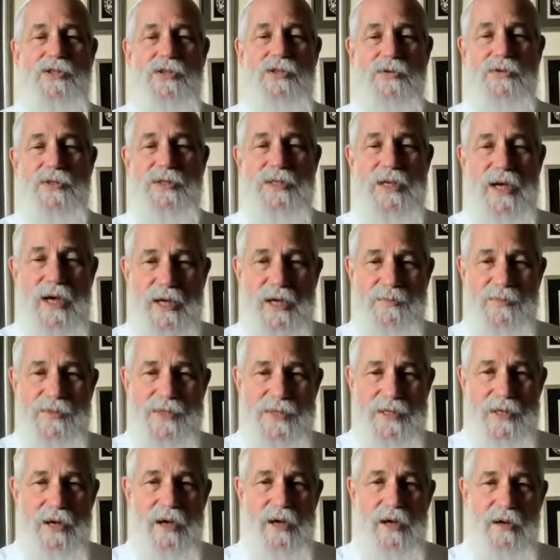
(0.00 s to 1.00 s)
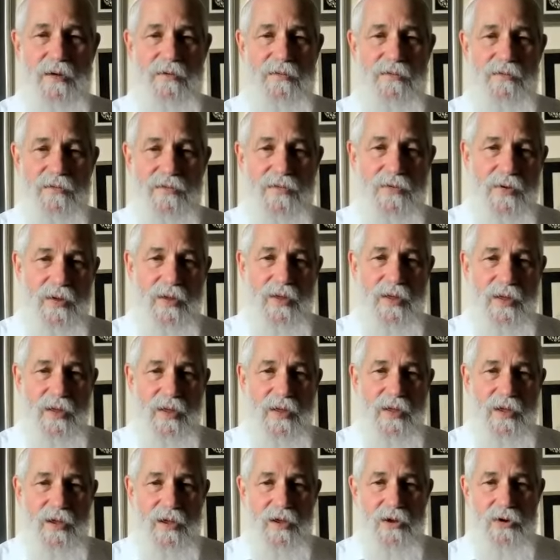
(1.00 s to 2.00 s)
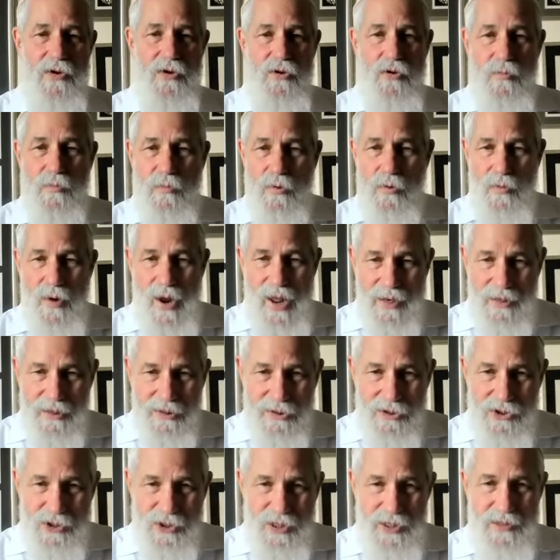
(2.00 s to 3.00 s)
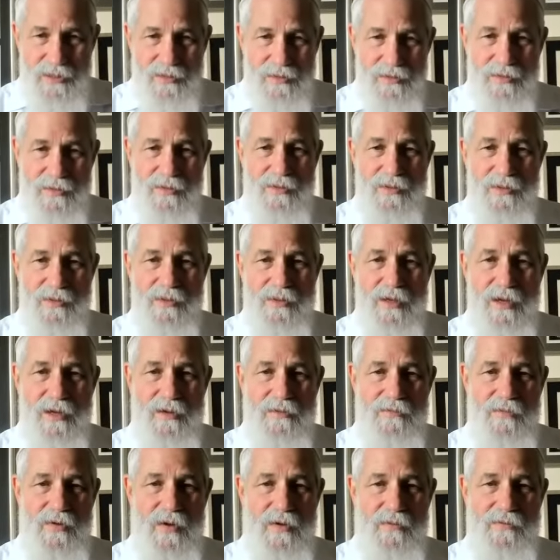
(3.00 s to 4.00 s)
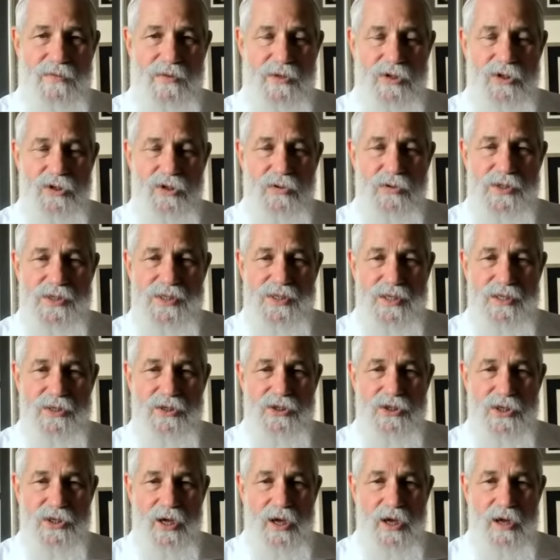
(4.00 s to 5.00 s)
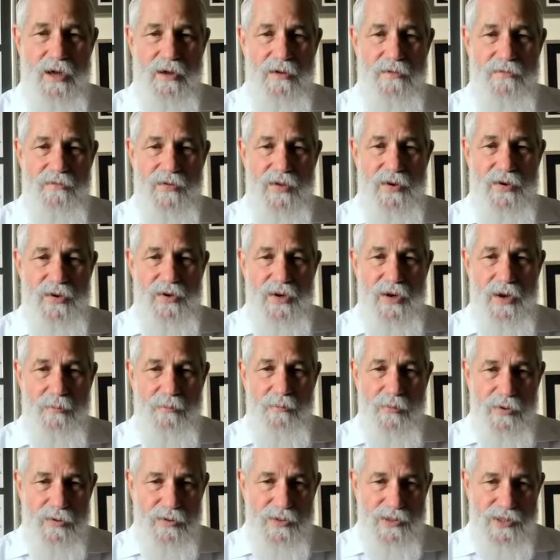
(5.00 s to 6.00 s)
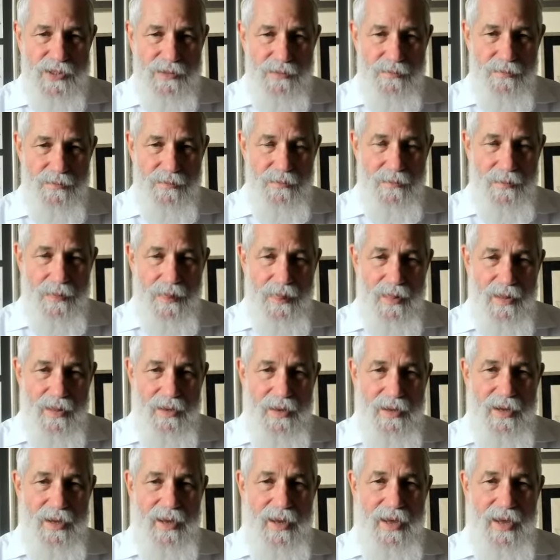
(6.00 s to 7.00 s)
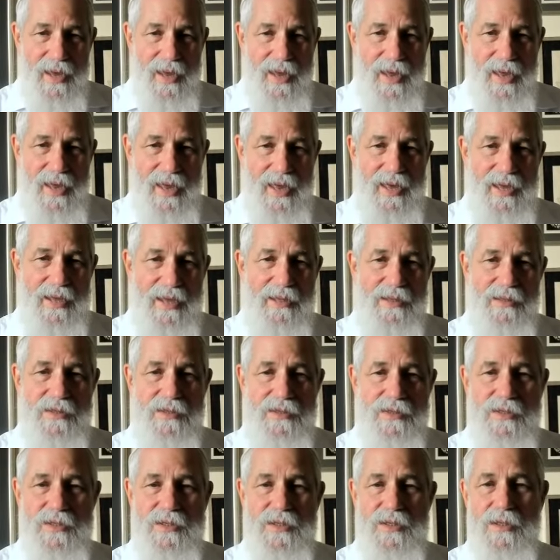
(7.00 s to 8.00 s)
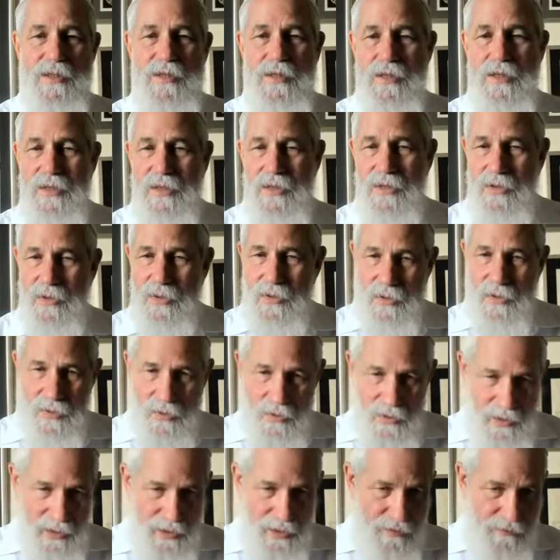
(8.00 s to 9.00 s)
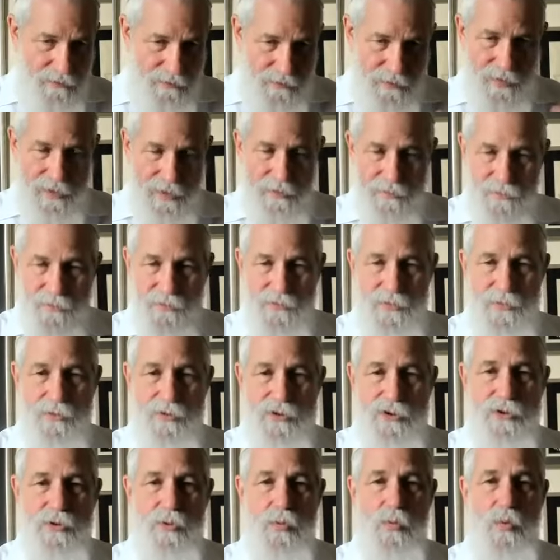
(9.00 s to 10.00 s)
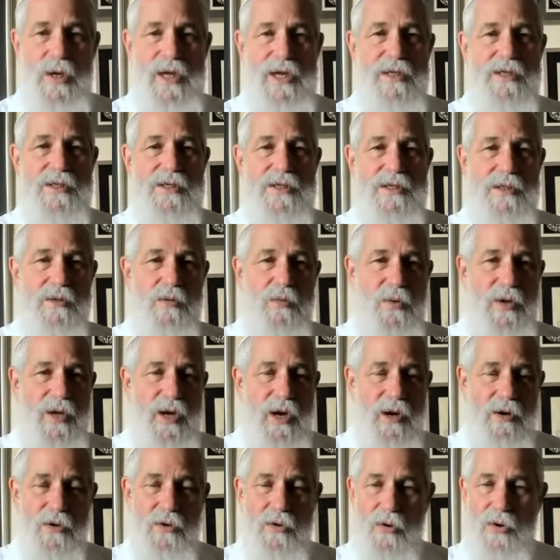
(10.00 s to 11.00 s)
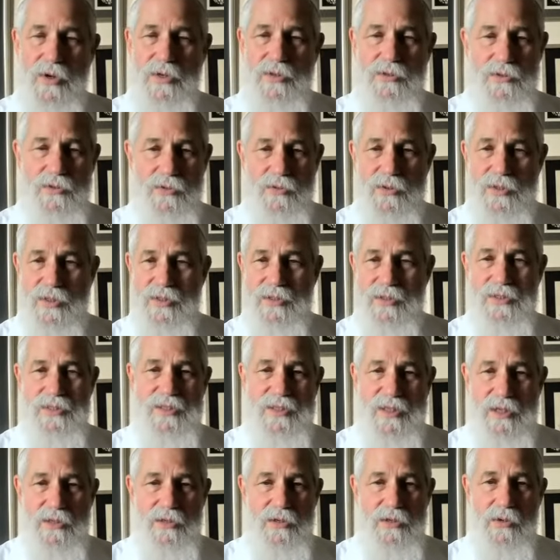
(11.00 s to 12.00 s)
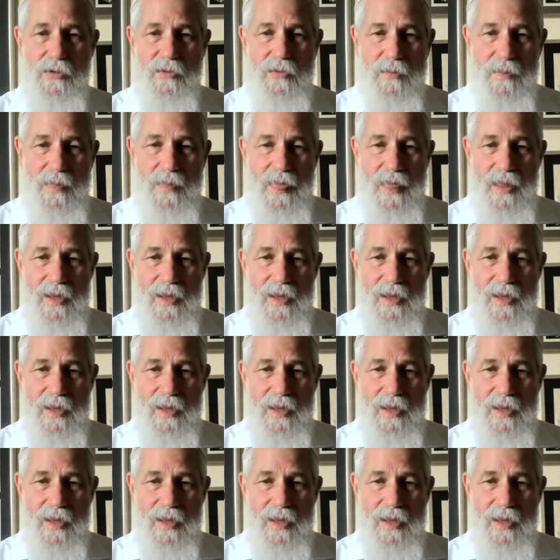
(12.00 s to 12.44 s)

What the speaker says: 2 types of numerology, of the usage of numbers. And in future weeks, we are going to continue,